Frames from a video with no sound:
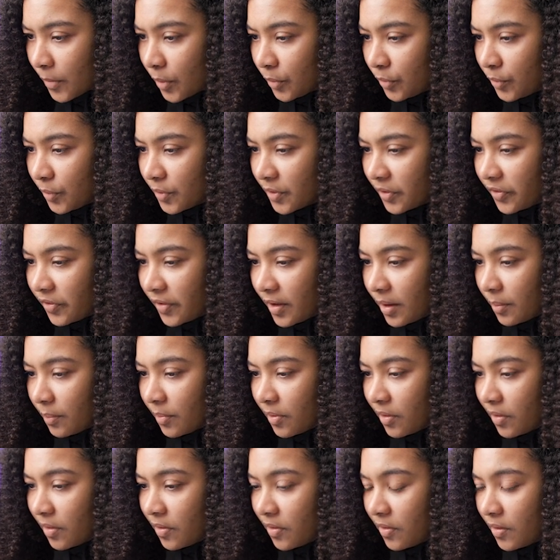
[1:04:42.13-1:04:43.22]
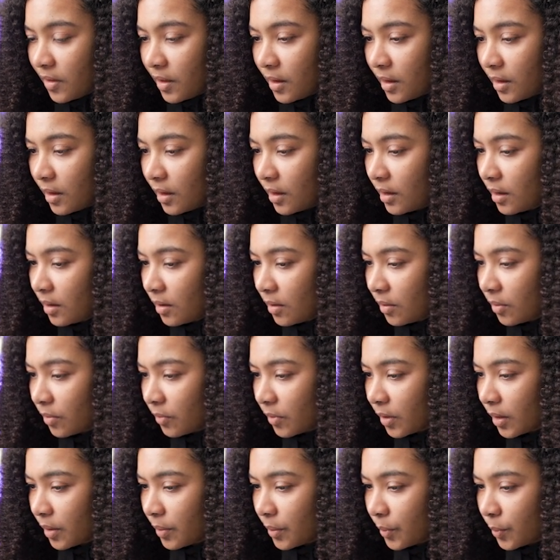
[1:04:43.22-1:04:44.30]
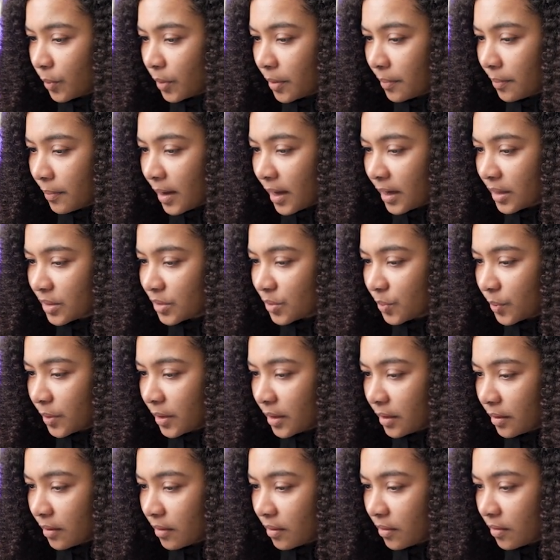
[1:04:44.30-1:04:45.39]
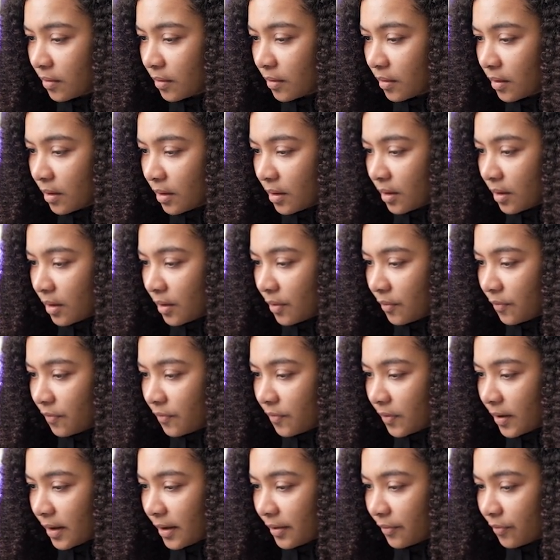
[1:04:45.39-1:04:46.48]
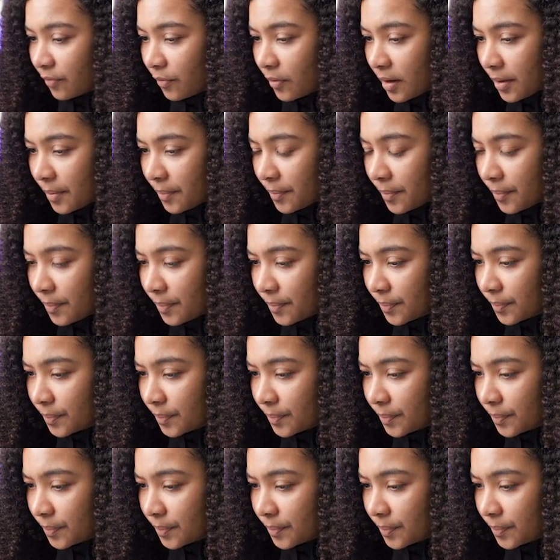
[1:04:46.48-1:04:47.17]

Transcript: Do the same thing, right? We want max width of 5 rem.